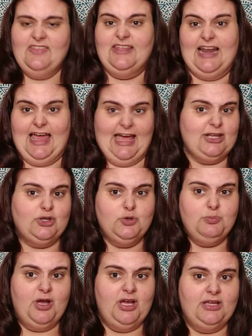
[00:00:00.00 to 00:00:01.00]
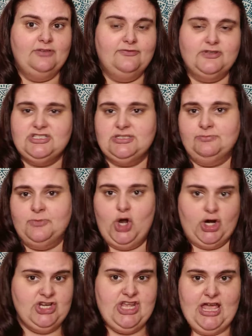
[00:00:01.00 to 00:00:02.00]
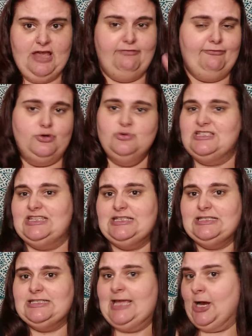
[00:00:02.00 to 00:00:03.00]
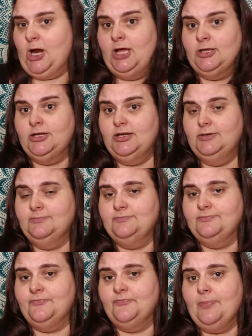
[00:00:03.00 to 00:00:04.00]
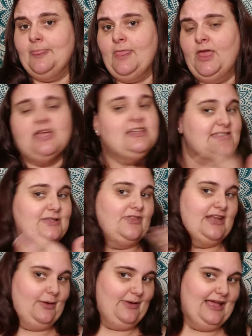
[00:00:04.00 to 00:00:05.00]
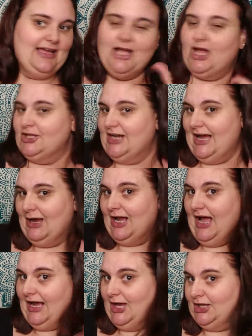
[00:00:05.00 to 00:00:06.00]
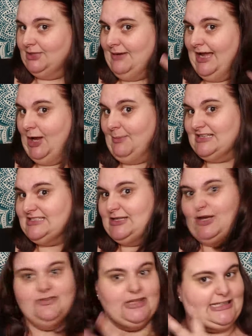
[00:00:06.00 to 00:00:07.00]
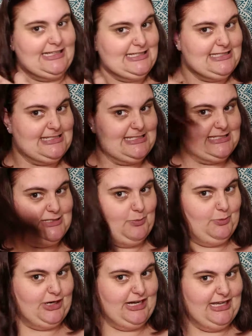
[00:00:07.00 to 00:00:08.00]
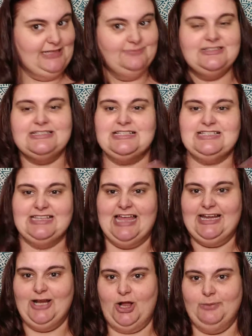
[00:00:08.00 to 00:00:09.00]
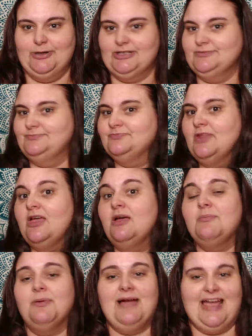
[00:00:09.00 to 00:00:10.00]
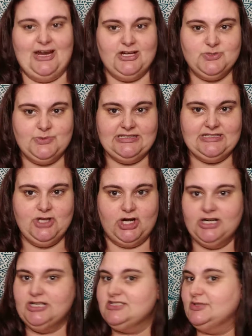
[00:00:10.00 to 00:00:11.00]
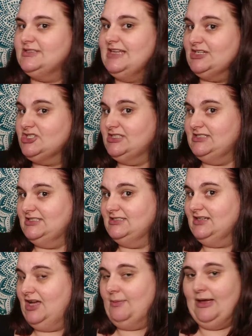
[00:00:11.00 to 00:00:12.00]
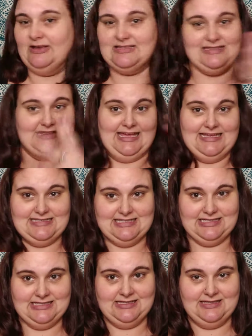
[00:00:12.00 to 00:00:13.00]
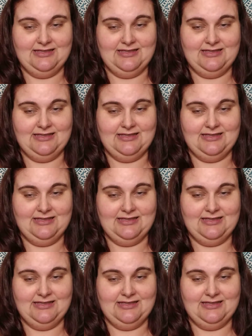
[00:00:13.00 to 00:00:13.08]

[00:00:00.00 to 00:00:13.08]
And then I had a coupon for some Garnier Fructis hair color. So then I went and colored my hair myself. Look at this. It's so pretty. This is light auburn. But my hair is really dark, so it actually didn't come out as light.